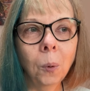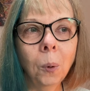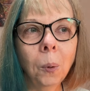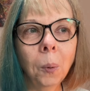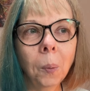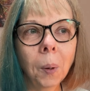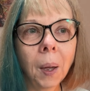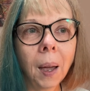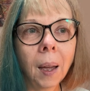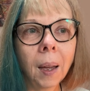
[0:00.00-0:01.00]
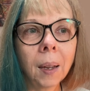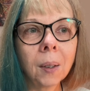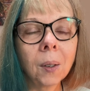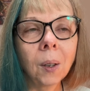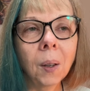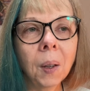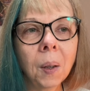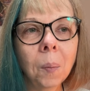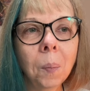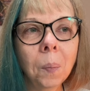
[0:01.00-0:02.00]
ooh.
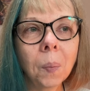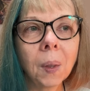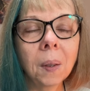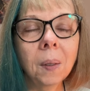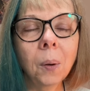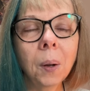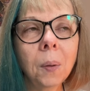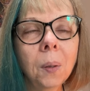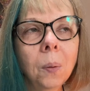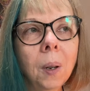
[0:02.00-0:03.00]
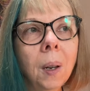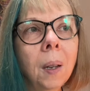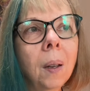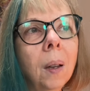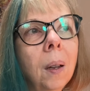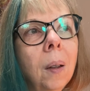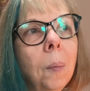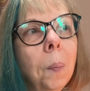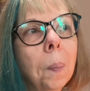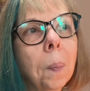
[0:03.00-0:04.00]
Um, so I was reading
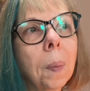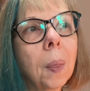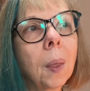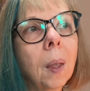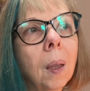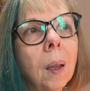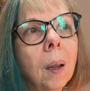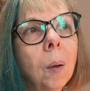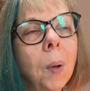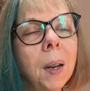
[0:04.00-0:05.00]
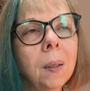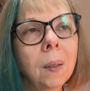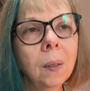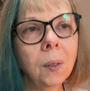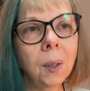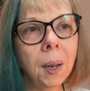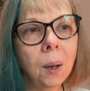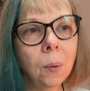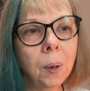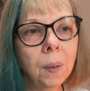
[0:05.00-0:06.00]
um, about a
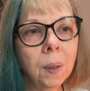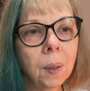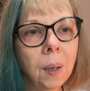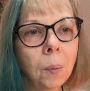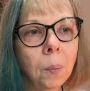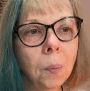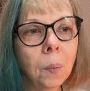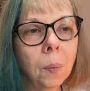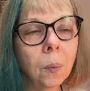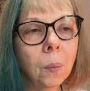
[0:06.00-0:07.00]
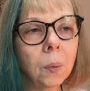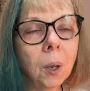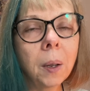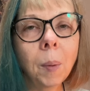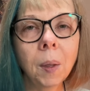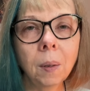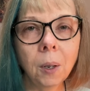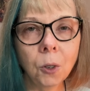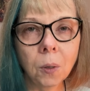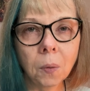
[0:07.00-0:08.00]
study recently talking about the
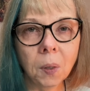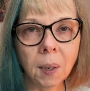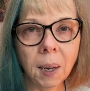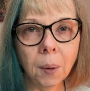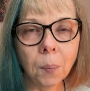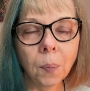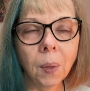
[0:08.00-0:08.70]
dangers of sitting.